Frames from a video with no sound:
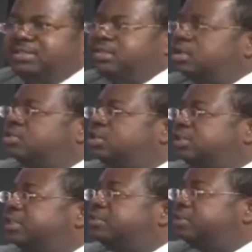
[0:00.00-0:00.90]
not
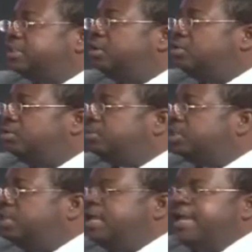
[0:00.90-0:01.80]
just in telecoms.
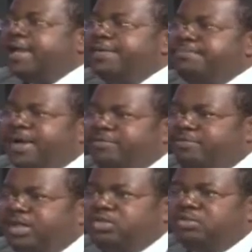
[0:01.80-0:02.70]
By
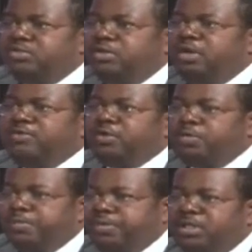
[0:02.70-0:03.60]
virtue of the
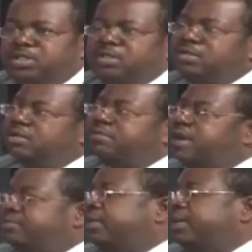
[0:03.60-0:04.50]
population of
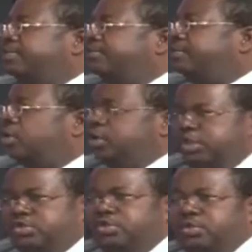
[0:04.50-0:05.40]
Africa on
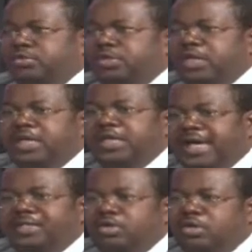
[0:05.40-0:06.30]
its own,
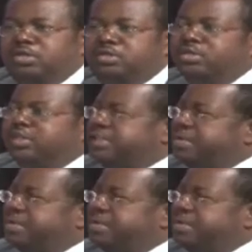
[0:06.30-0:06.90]
that on its own is a